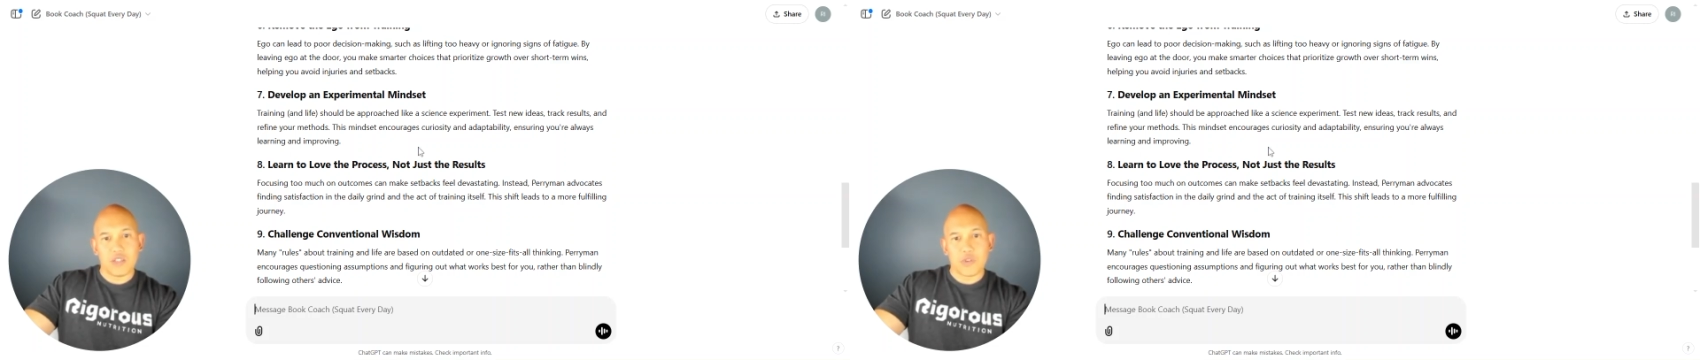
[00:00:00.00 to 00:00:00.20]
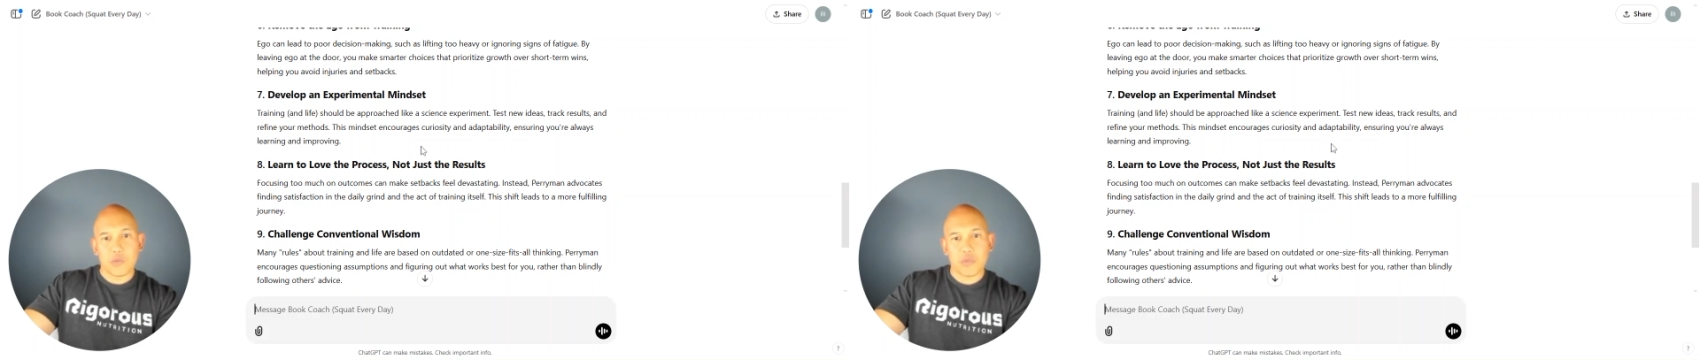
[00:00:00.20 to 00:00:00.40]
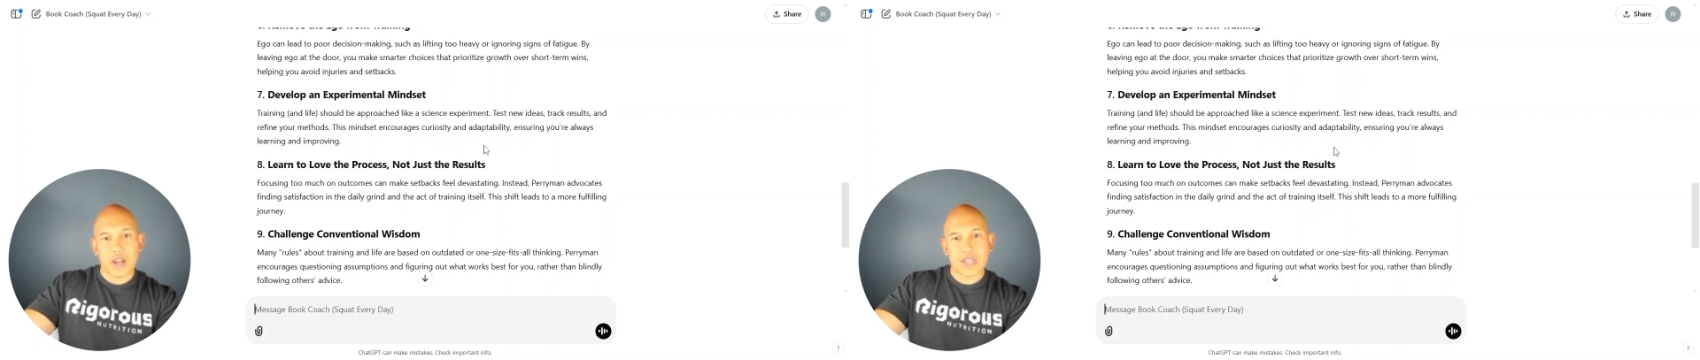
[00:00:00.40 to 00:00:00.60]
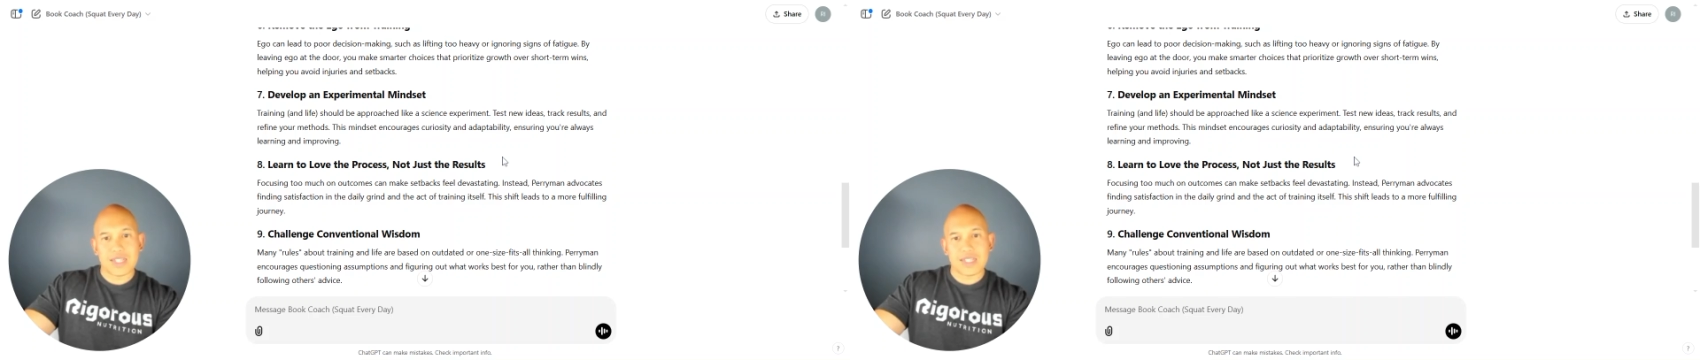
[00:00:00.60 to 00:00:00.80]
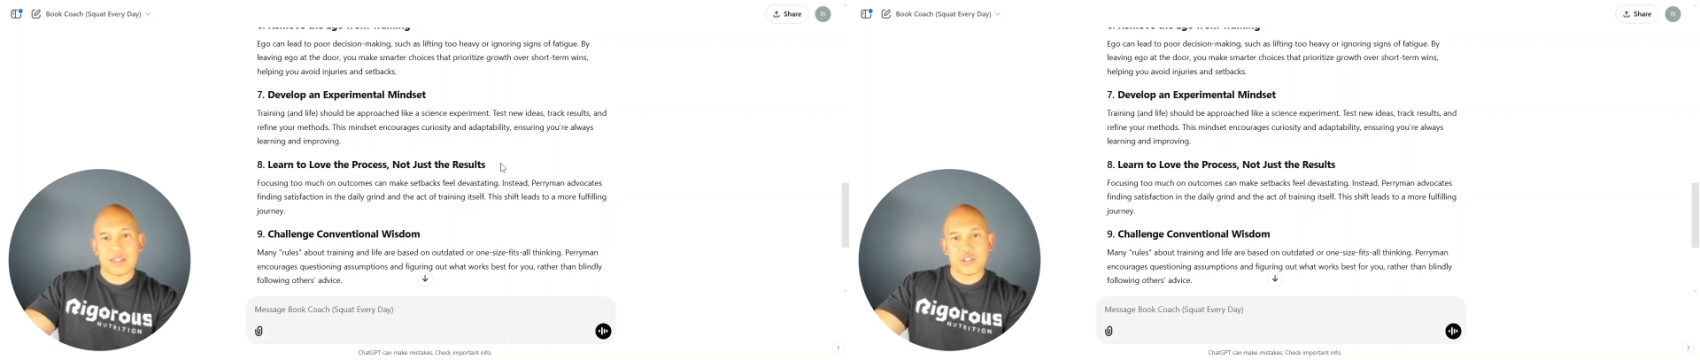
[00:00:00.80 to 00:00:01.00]
love the
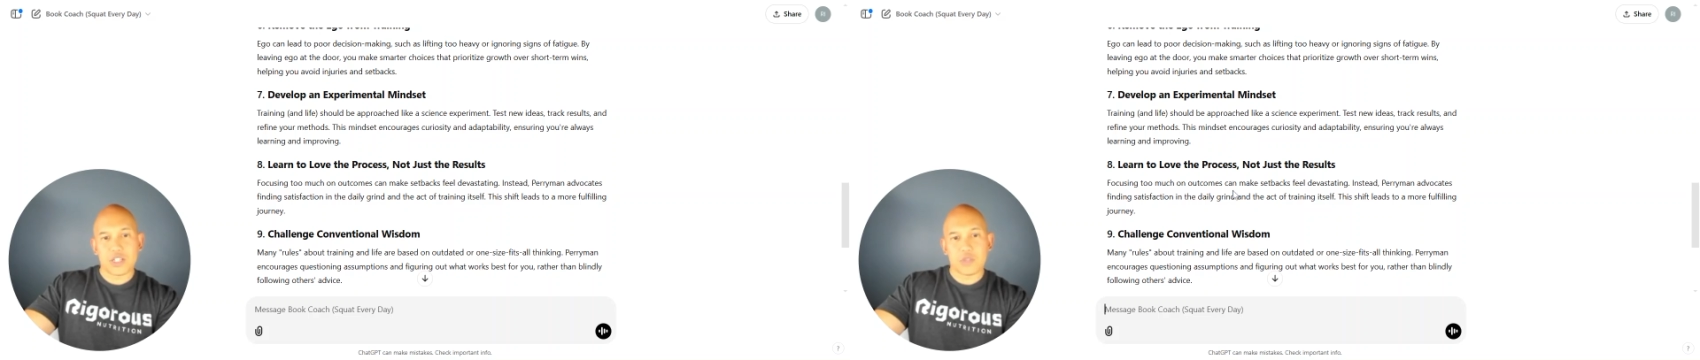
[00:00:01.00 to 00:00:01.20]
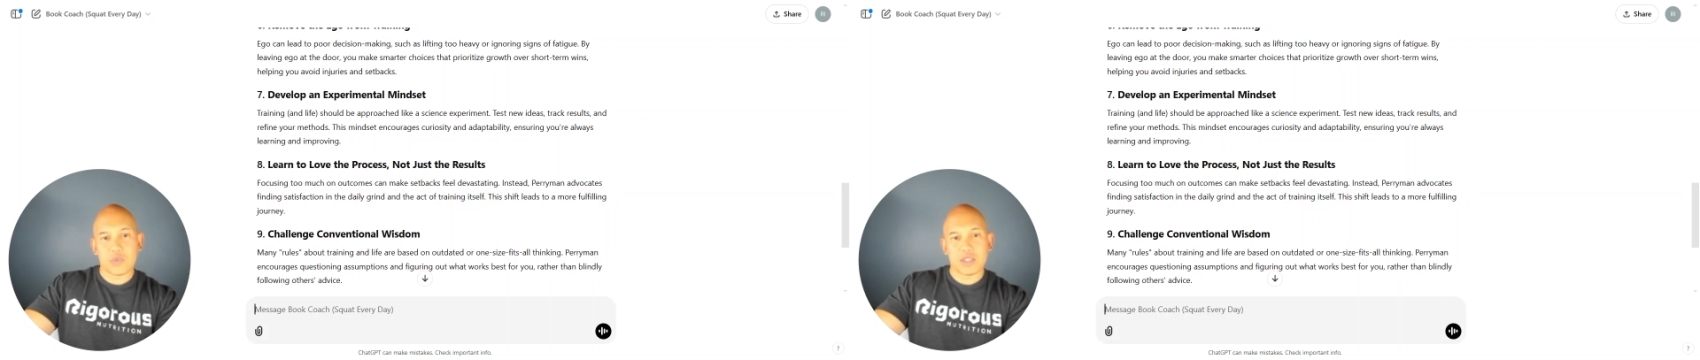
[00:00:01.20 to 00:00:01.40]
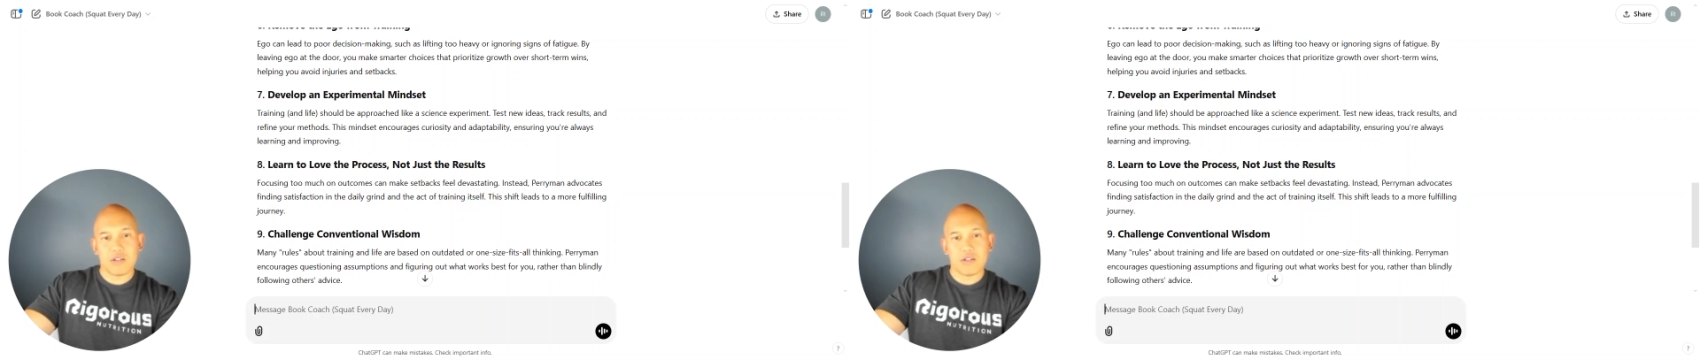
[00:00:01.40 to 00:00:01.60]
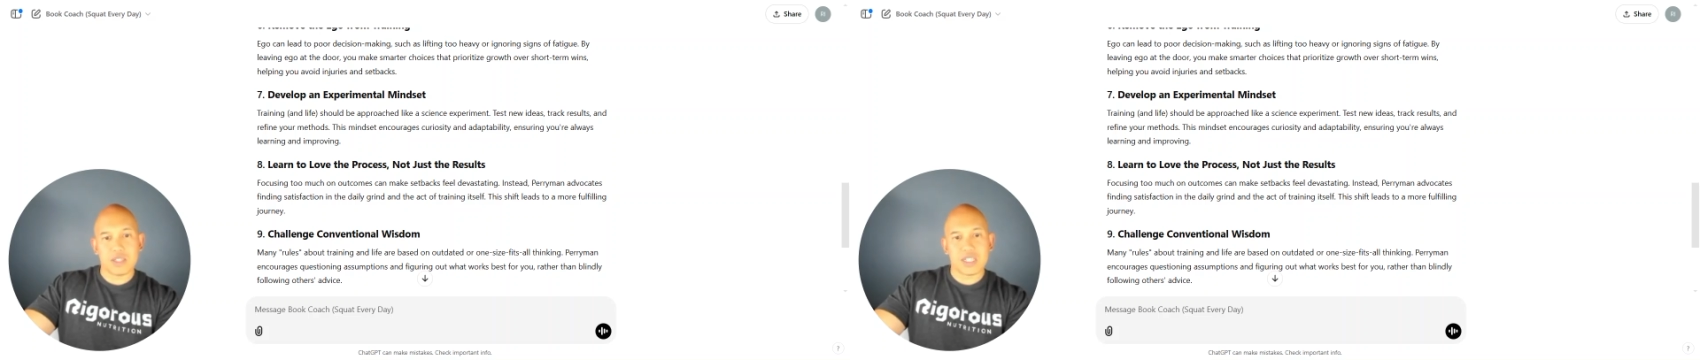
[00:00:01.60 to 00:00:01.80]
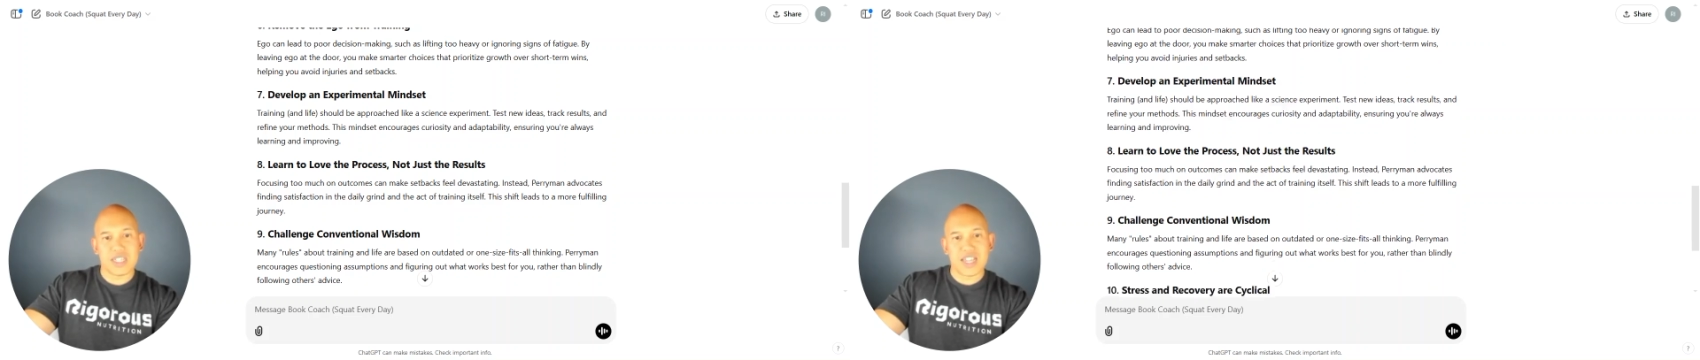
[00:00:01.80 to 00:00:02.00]
process, not just
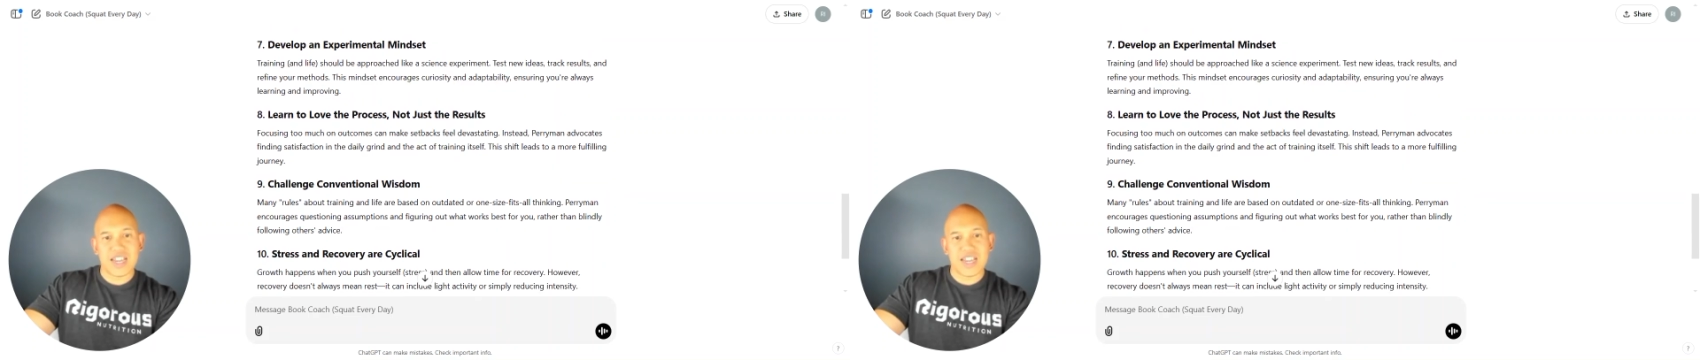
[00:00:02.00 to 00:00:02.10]
results.